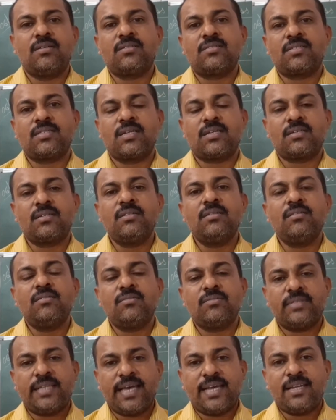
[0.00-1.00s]
circle.
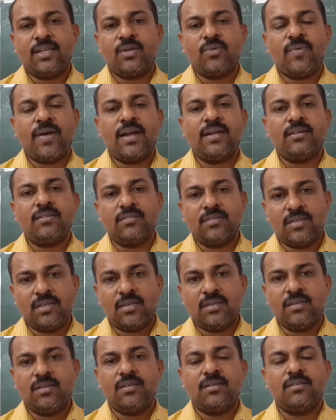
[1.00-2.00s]
There he went.
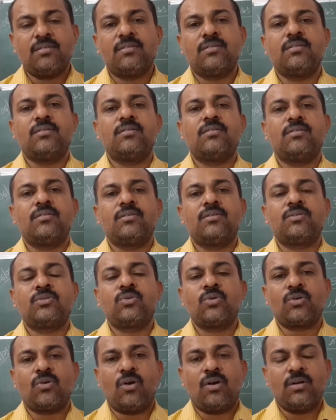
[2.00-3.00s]
He
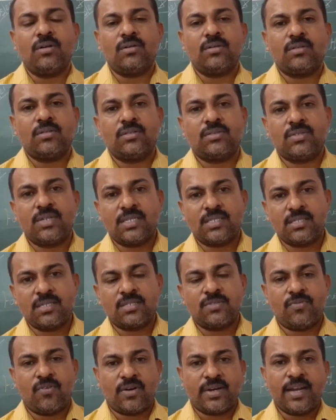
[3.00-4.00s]
took all
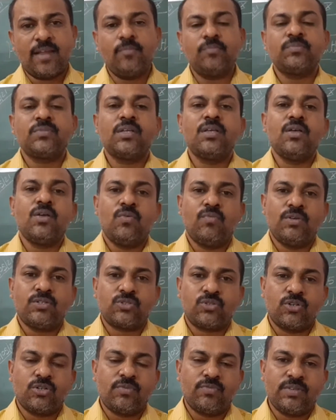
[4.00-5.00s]
dresses for him,
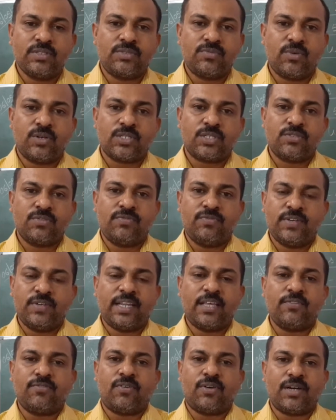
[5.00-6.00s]
which was
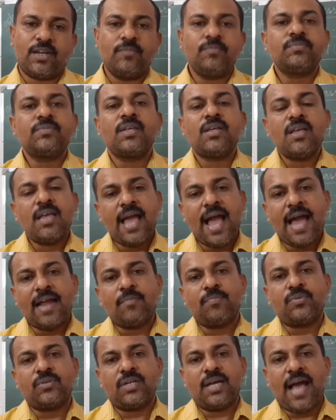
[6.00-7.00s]
fitting for him,
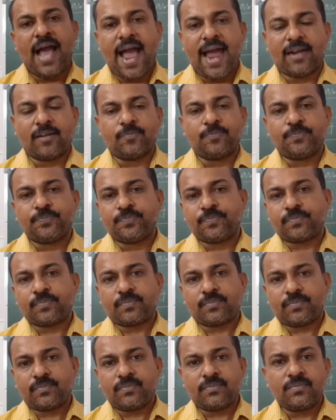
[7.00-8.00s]
and put a hat.
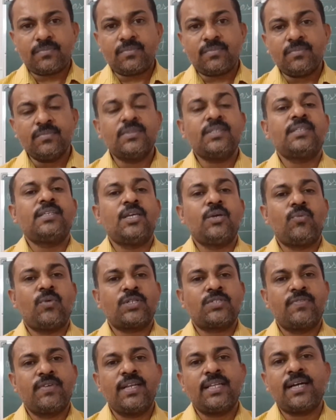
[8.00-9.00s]
He
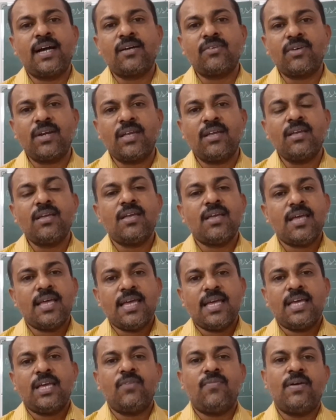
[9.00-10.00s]
was feeling hungry.
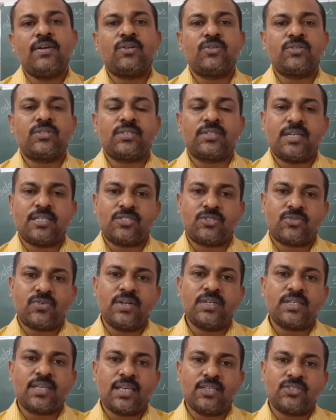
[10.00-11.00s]
He went to the
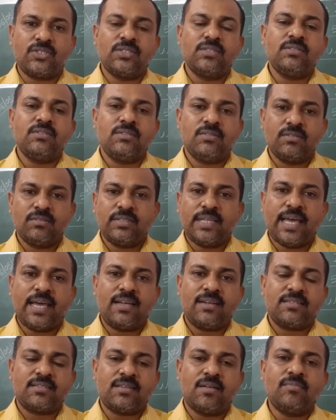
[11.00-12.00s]
restaurant kitchen.
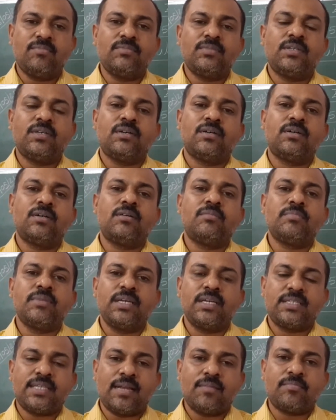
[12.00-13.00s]
There, some
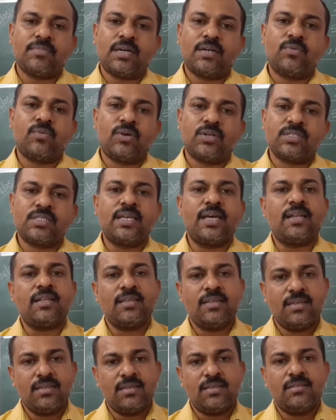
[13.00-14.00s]
meat and bread was there.
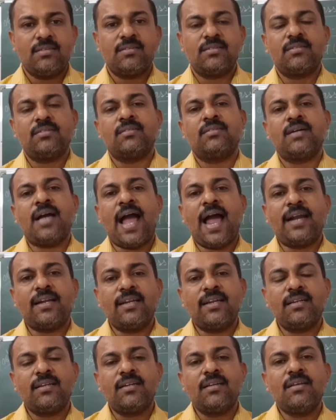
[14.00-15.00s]
He had
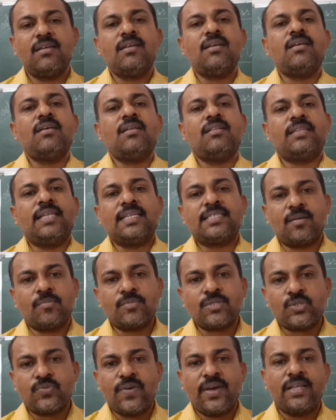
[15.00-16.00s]
it. Then
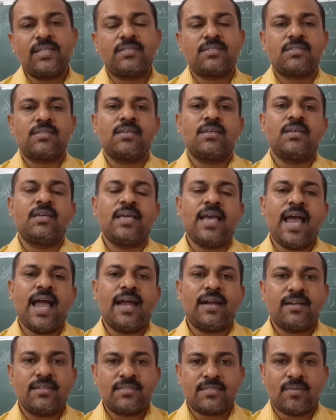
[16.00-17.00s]
some sweets he
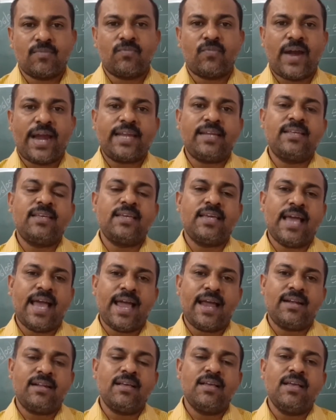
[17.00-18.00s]
had, some wine he
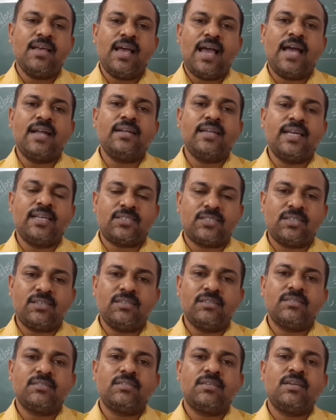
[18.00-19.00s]
had, and
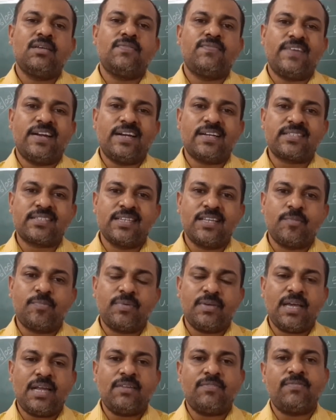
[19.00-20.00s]
later he fell
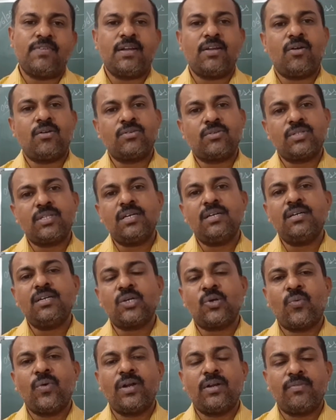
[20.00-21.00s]
sleepy and fell onto the
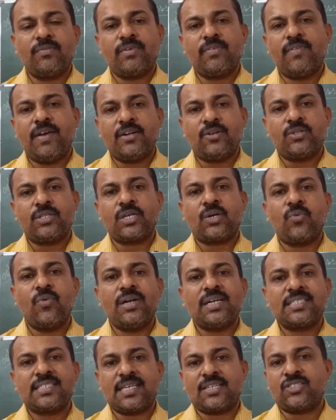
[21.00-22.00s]
quilt. Went to the
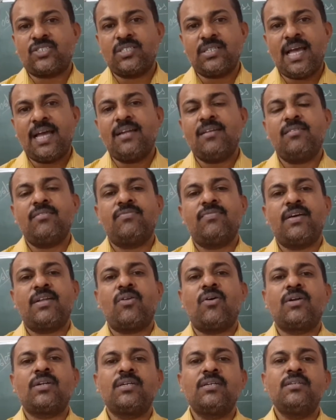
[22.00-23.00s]
quilt section and
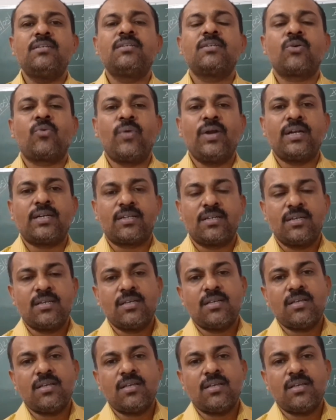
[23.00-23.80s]
fell on a quilt.